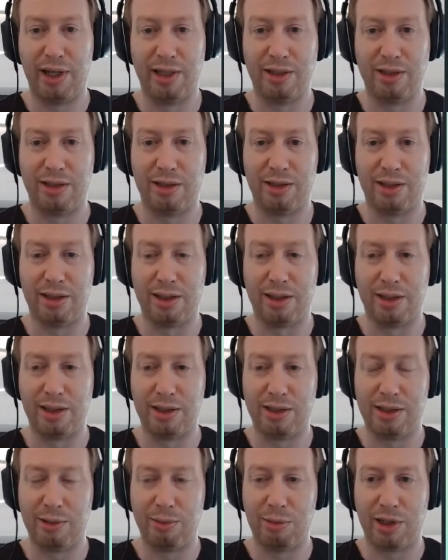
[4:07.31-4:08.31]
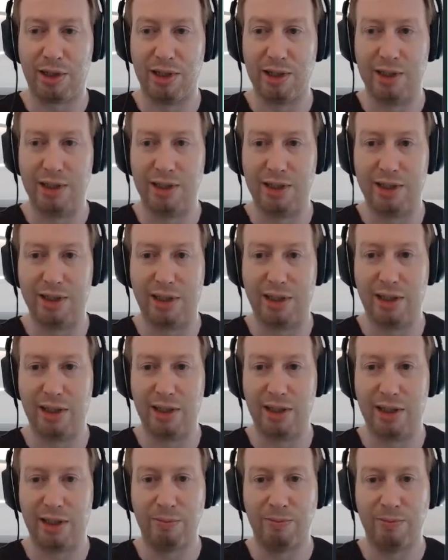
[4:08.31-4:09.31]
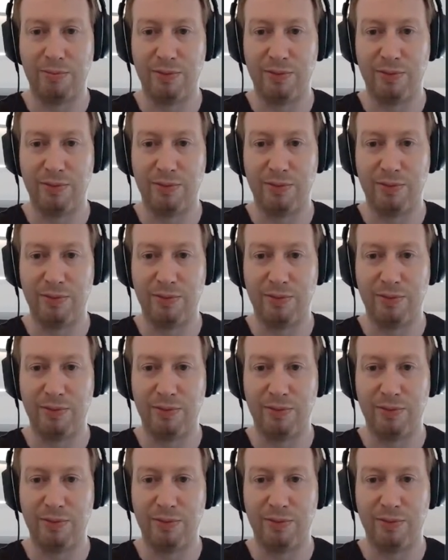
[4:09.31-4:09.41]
and typically they're